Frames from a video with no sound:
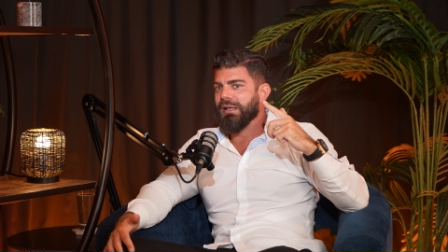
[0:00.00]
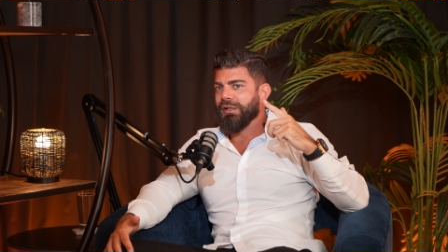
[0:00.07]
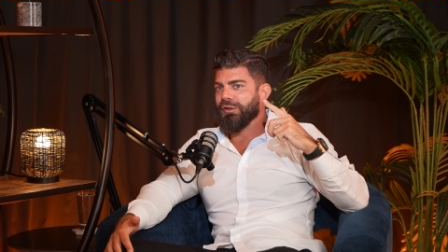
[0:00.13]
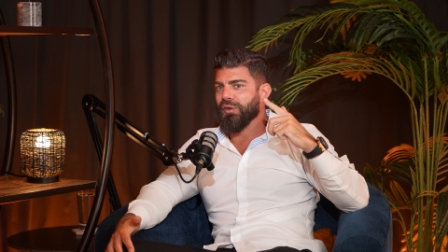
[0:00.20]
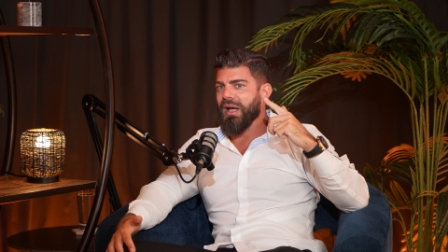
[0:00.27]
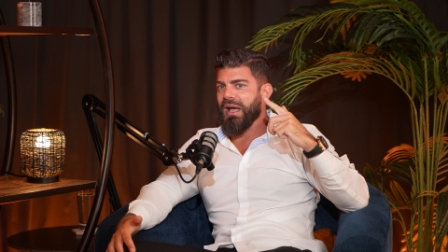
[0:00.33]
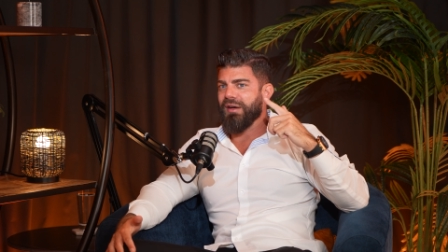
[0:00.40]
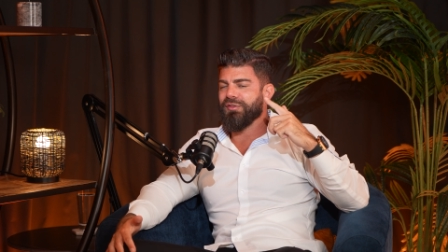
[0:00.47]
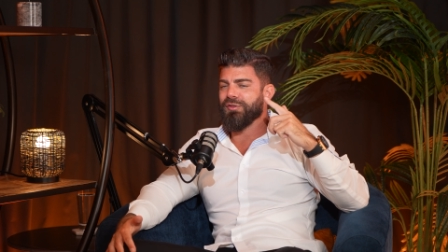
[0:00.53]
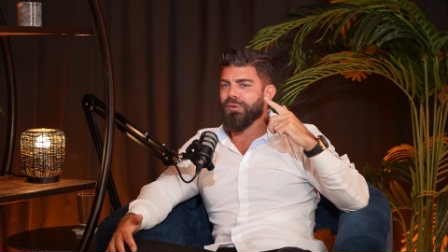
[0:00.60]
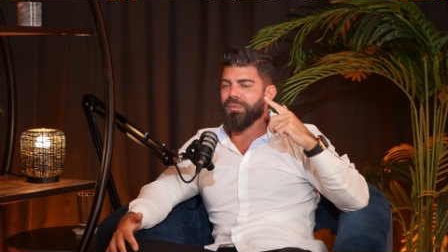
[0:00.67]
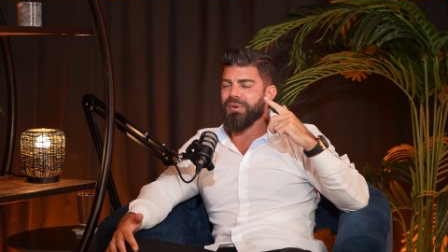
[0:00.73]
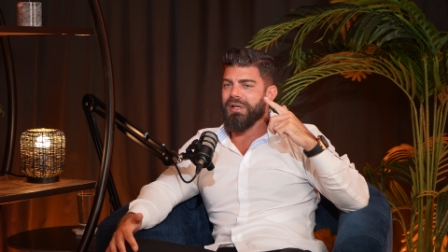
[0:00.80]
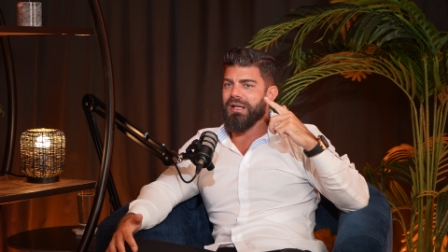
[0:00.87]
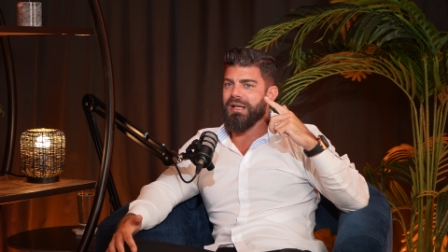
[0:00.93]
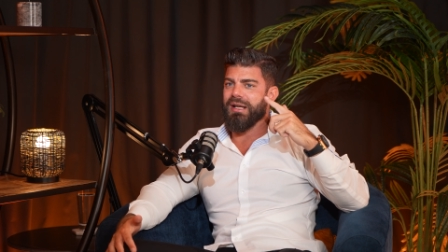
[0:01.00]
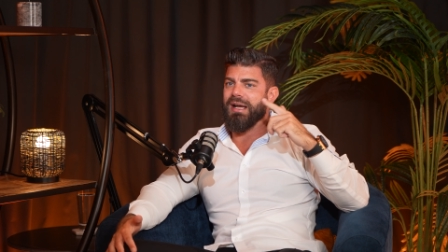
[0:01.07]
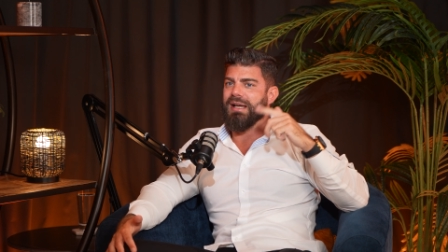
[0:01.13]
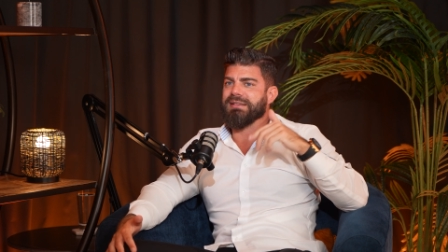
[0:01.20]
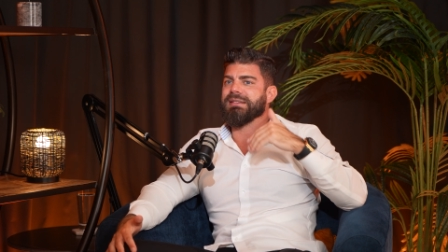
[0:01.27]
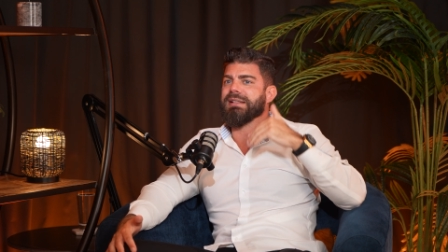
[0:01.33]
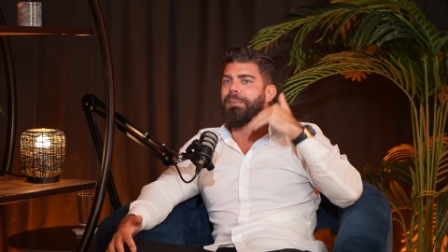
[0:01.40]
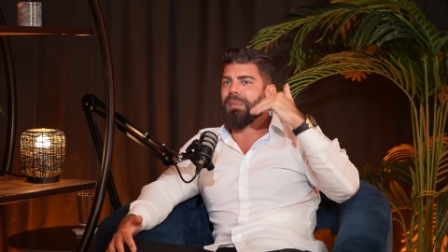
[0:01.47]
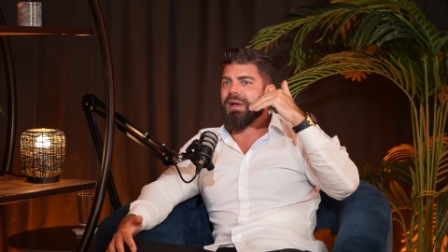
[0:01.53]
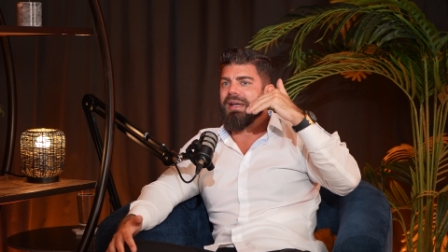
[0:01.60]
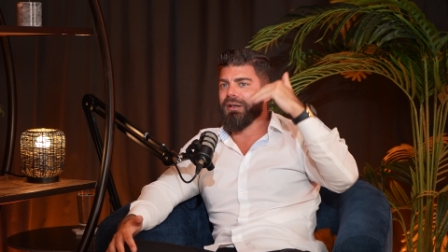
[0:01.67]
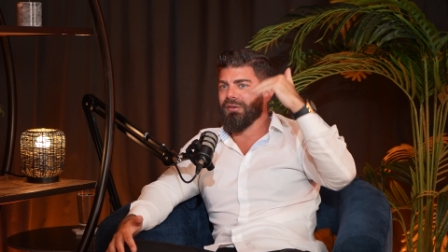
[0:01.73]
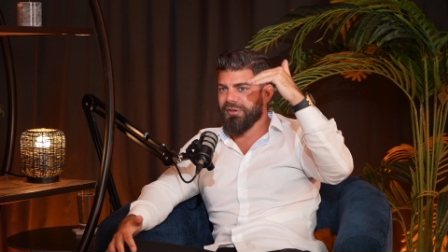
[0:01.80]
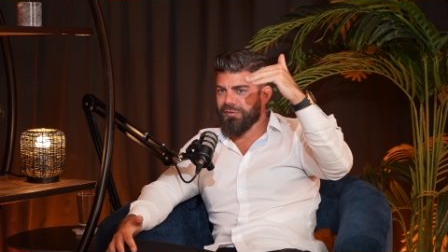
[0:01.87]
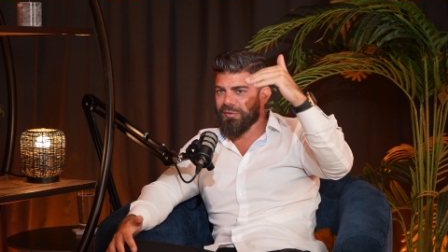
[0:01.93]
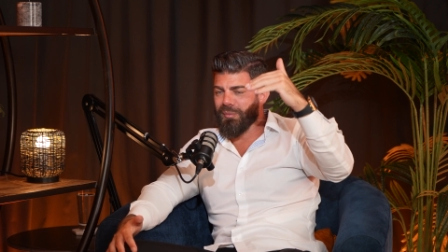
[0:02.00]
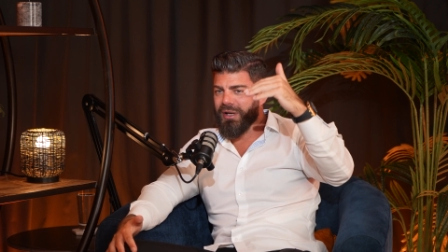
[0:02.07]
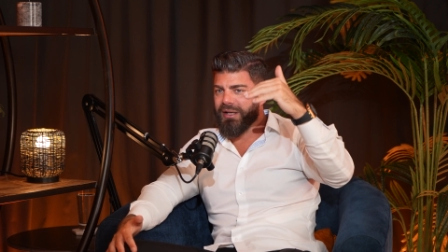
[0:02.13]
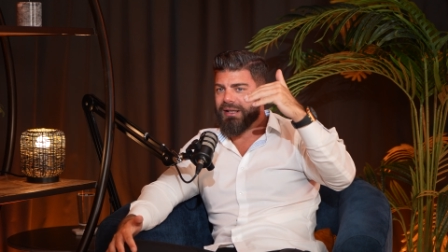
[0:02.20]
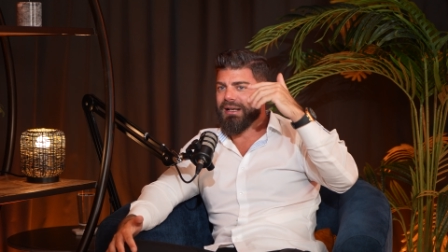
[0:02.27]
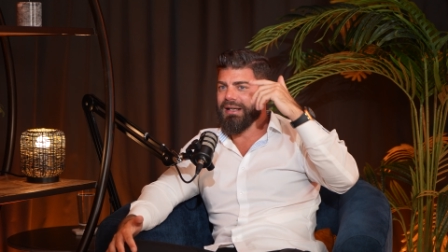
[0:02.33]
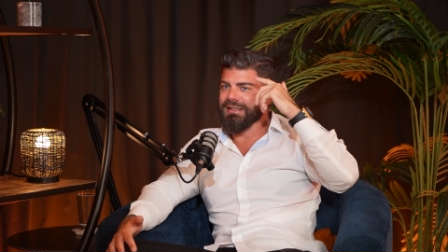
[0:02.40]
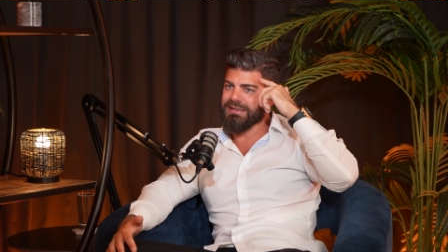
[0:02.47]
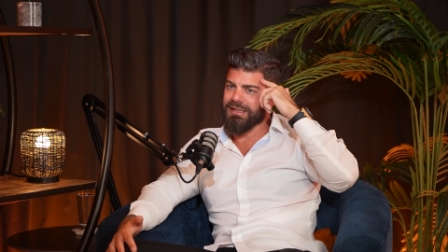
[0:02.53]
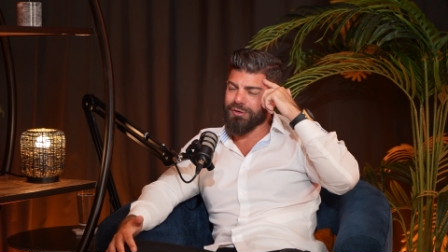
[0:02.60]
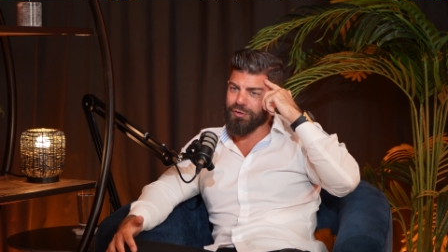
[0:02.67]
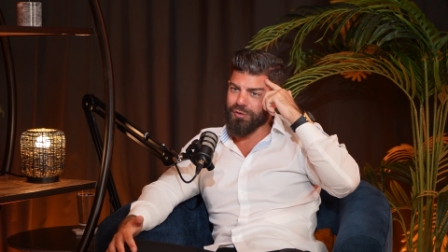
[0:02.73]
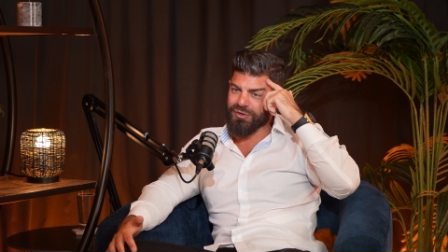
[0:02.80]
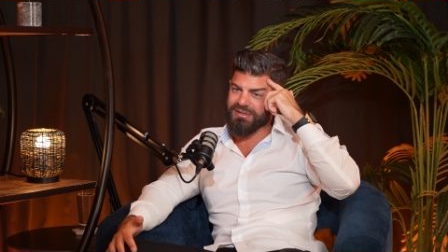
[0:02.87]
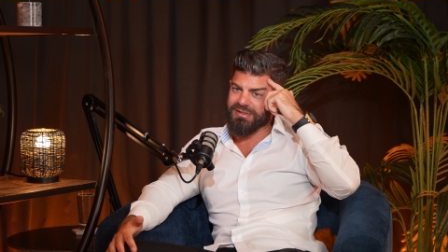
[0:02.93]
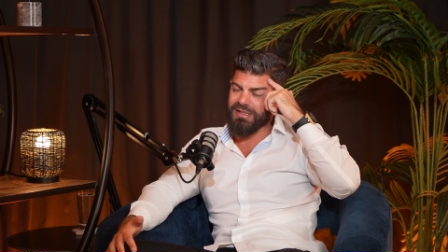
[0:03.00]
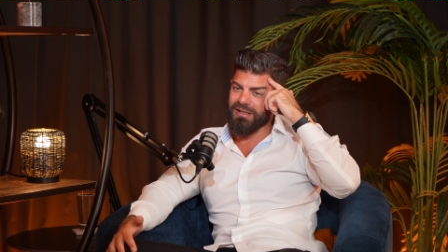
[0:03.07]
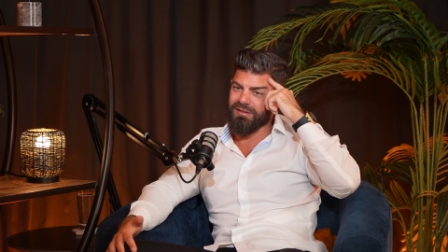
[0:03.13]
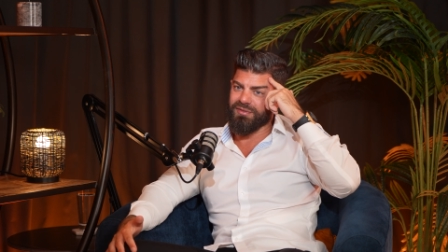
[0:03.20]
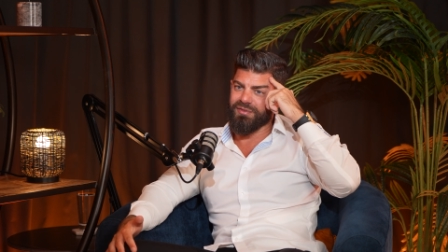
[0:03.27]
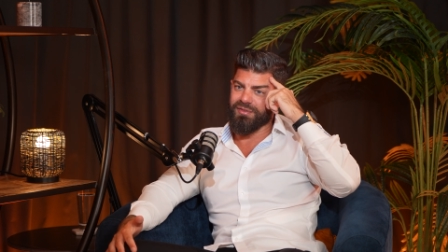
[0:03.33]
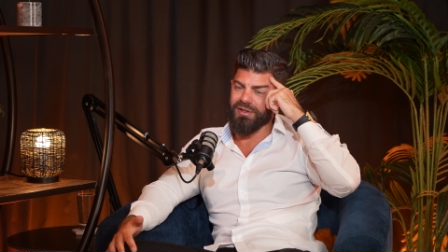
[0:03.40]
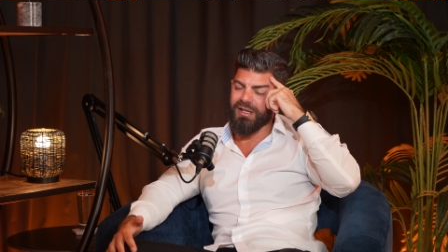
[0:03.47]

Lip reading: You have to be a step ahead of everybody and listen to yourself.